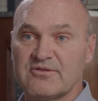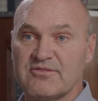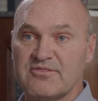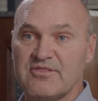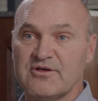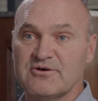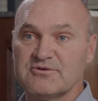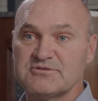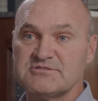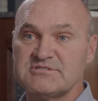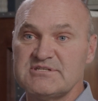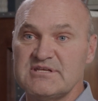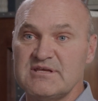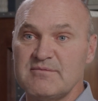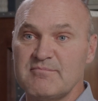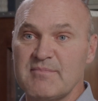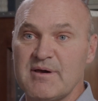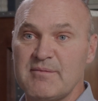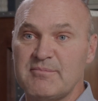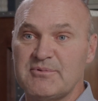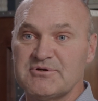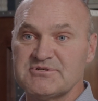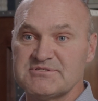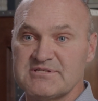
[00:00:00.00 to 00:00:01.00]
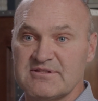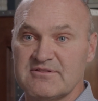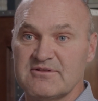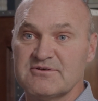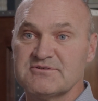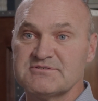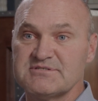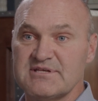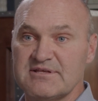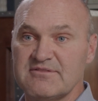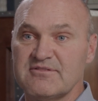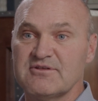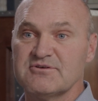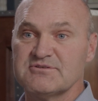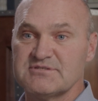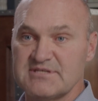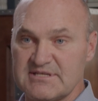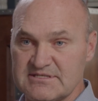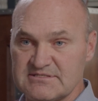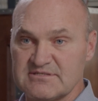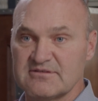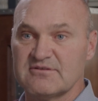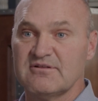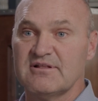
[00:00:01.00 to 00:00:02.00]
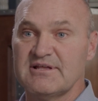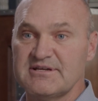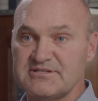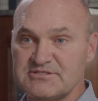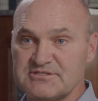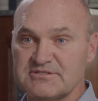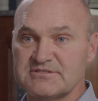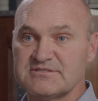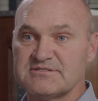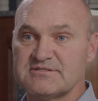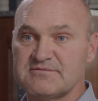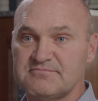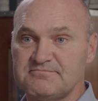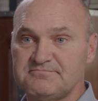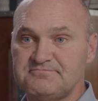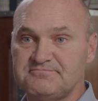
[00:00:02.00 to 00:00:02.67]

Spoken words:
those team members in those escalations.